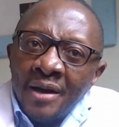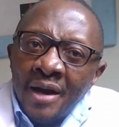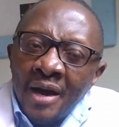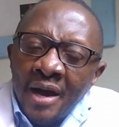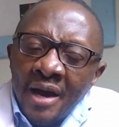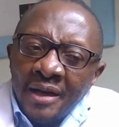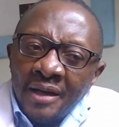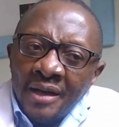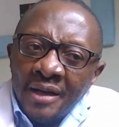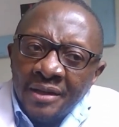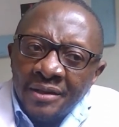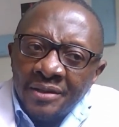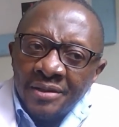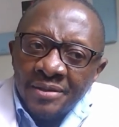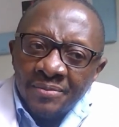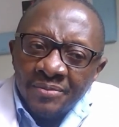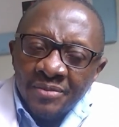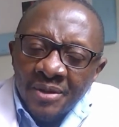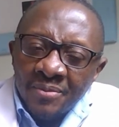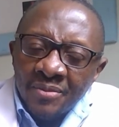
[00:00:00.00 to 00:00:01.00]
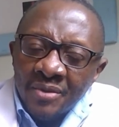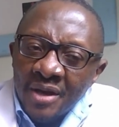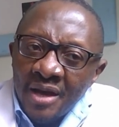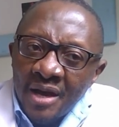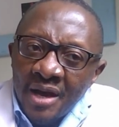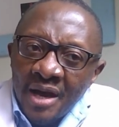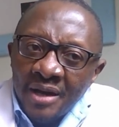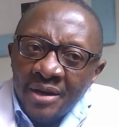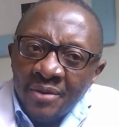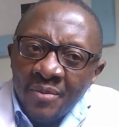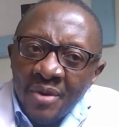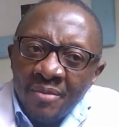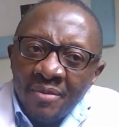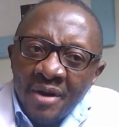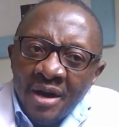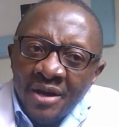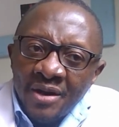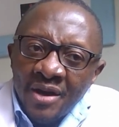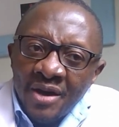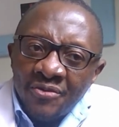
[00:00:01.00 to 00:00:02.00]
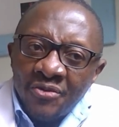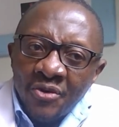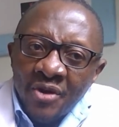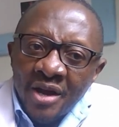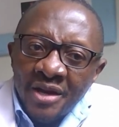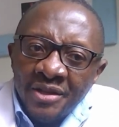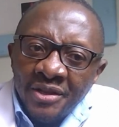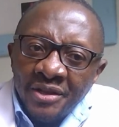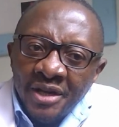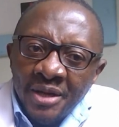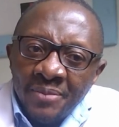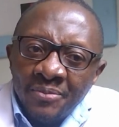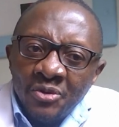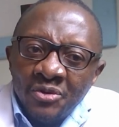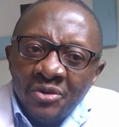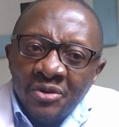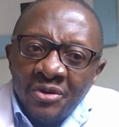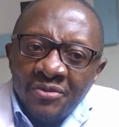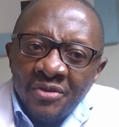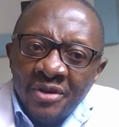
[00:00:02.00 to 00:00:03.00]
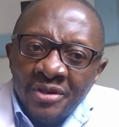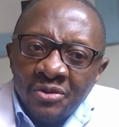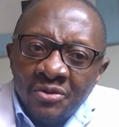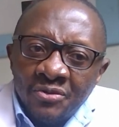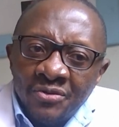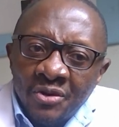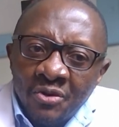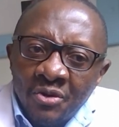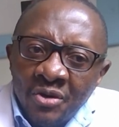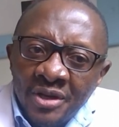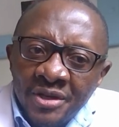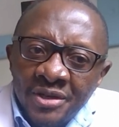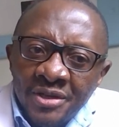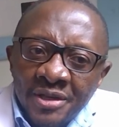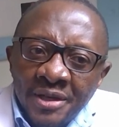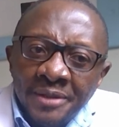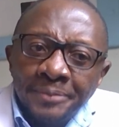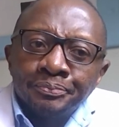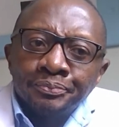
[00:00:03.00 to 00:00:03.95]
islands. I remember, I forget the name of the university, the colleges.